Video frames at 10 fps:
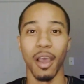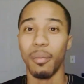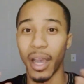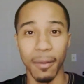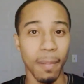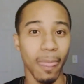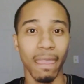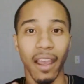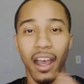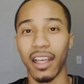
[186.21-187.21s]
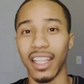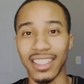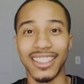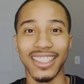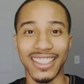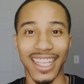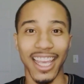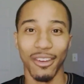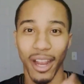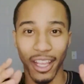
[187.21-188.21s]
But let's just
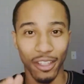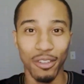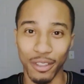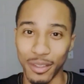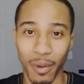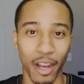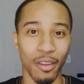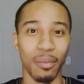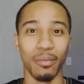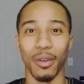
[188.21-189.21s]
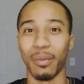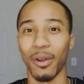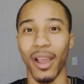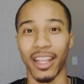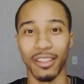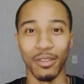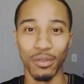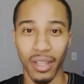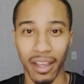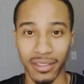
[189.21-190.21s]
say, right, you're smart, you're proactive,
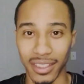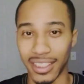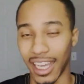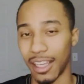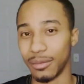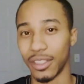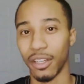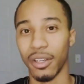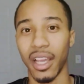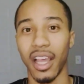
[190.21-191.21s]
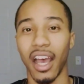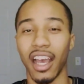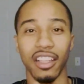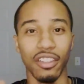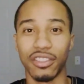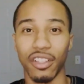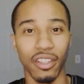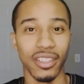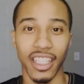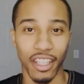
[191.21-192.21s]
you left in time. So it's only
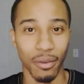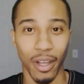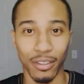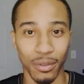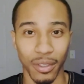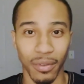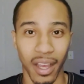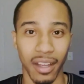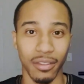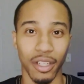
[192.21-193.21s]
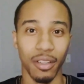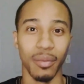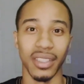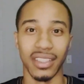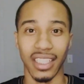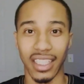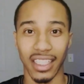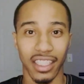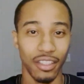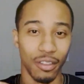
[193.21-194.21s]
going to take you around 25, 30 minutes to
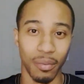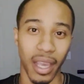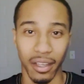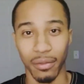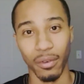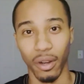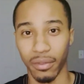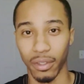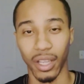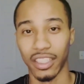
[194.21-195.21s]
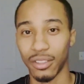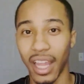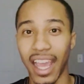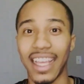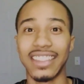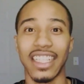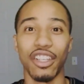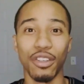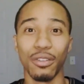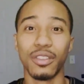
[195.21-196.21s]
get back and forth. Okay, so that is a
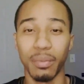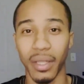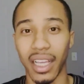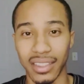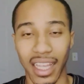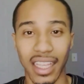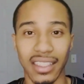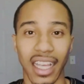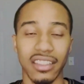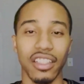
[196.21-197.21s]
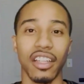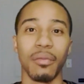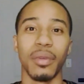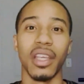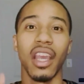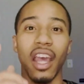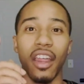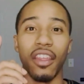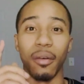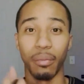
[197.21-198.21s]
huge plus. That is actually going to be
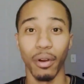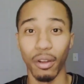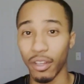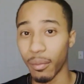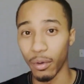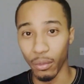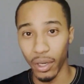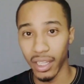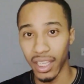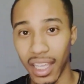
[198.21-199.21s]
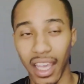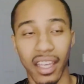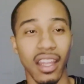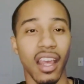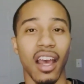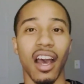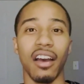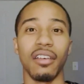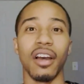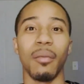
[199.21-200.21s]
the pro number one again
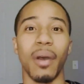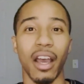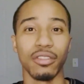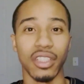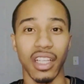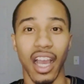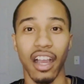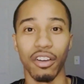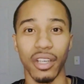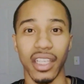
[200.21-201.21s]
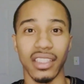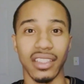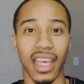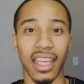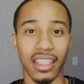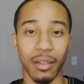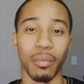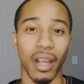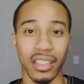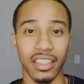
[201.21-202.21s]
about Chicago, is that the
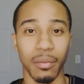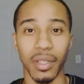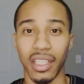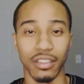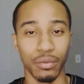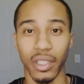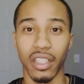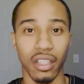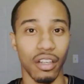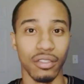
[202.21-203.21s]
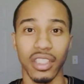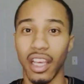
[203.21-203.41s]
proximity is really close.